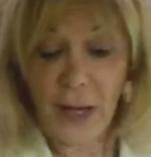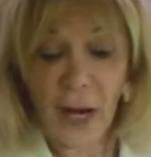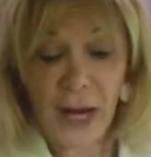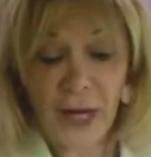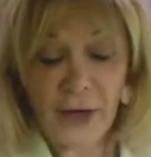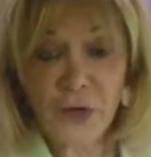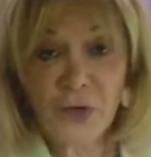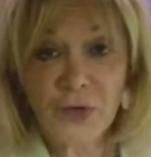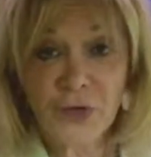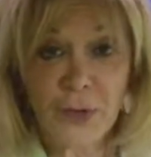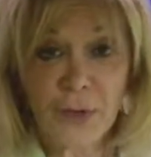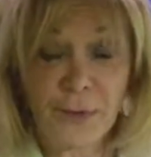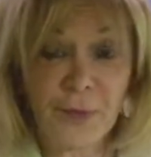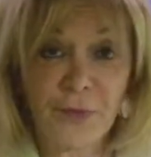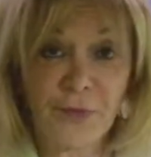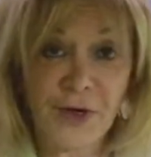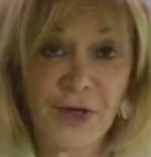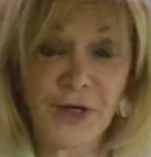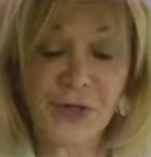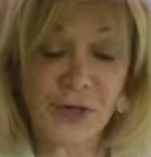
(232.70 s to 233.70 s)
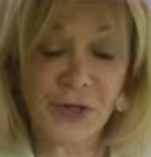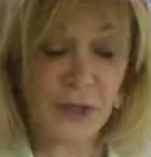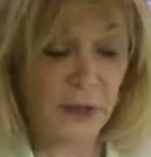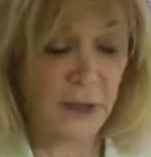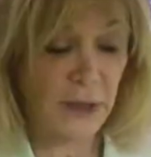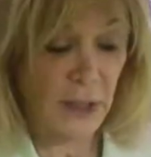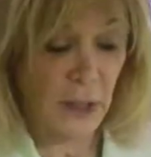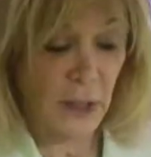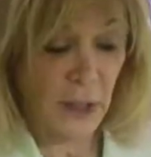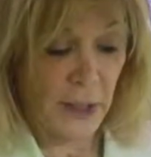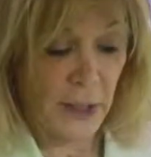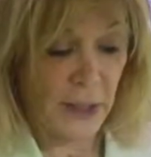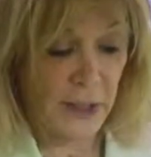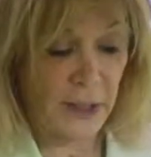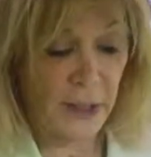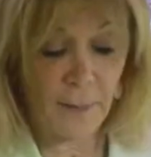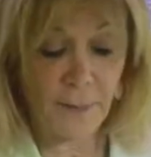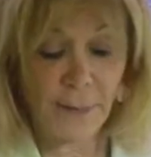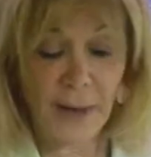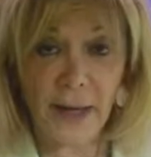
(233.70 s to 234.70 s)
I use a professional
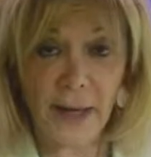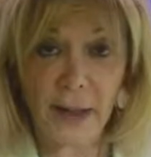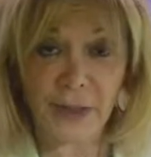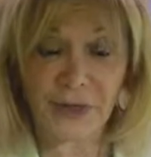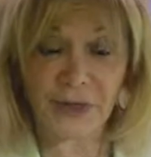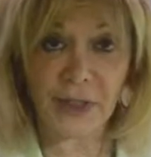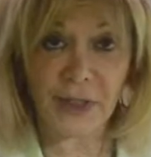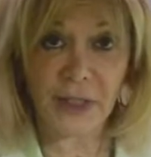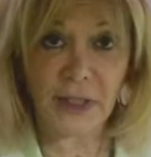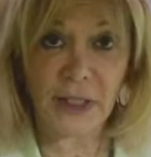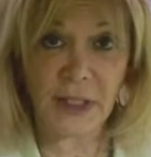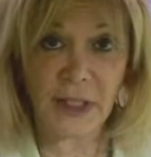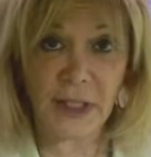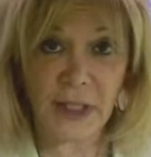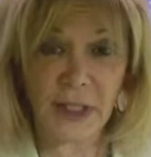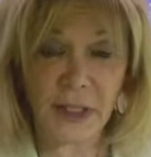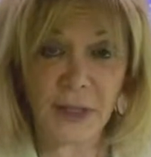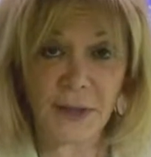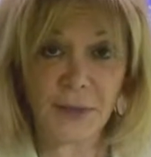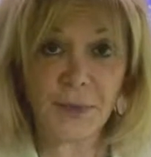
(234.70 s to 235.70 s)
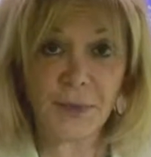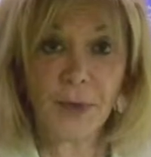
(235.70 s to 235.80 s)
heating mat underneath here.